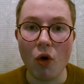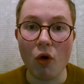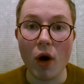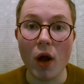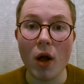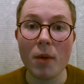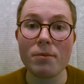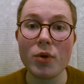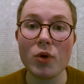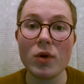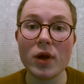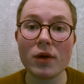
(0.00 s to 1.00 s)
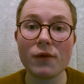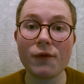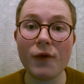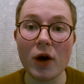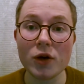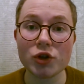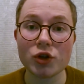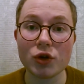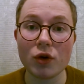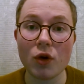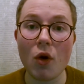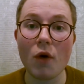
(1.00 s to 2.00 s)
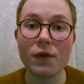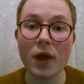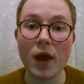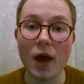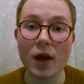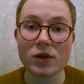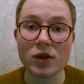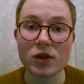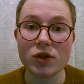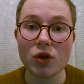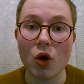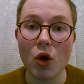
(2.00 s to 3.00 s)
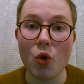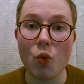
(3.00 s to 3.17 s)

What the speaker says: or a Boolean function of the x's,